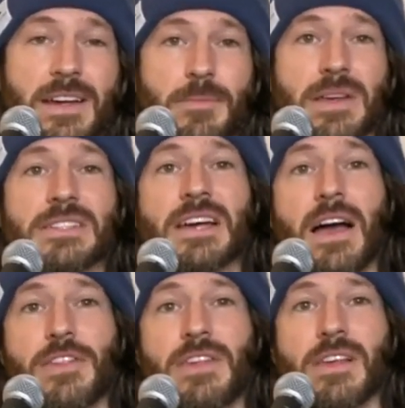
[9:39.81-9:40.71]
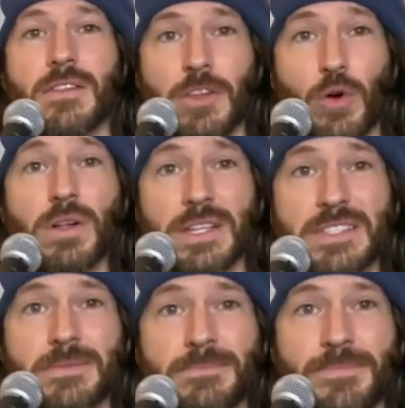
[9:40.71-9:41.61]
because I think
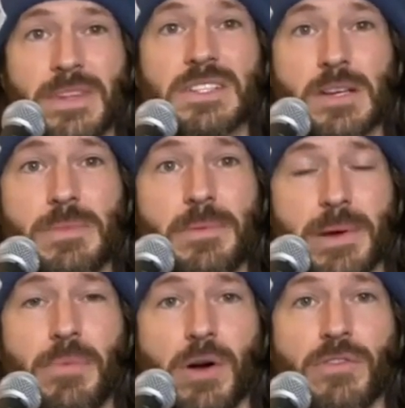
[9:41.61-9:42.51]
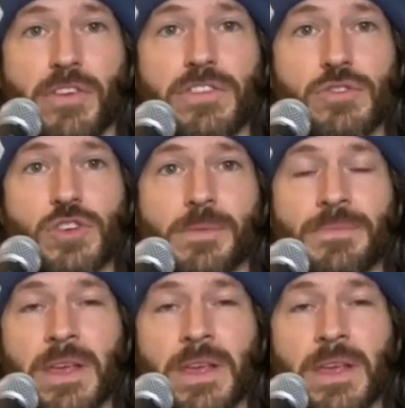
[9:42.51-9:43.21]
localism is going to be a big part of our future.